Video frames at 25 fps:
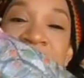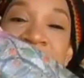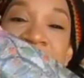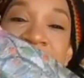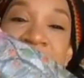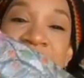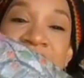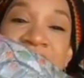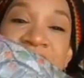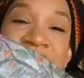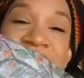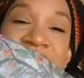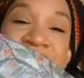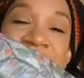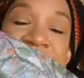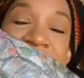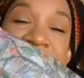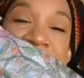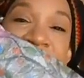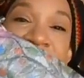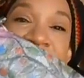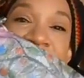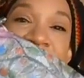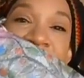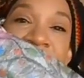nice
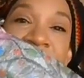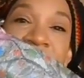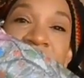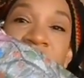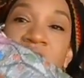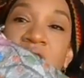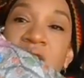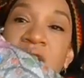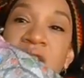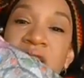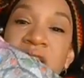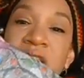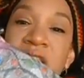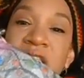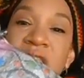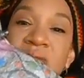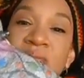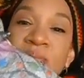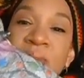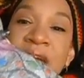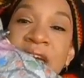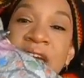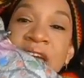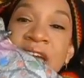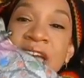detailing on
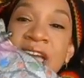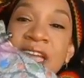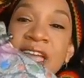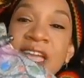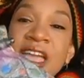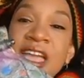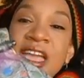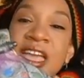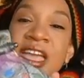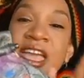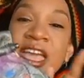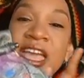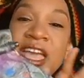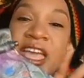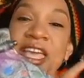this bag.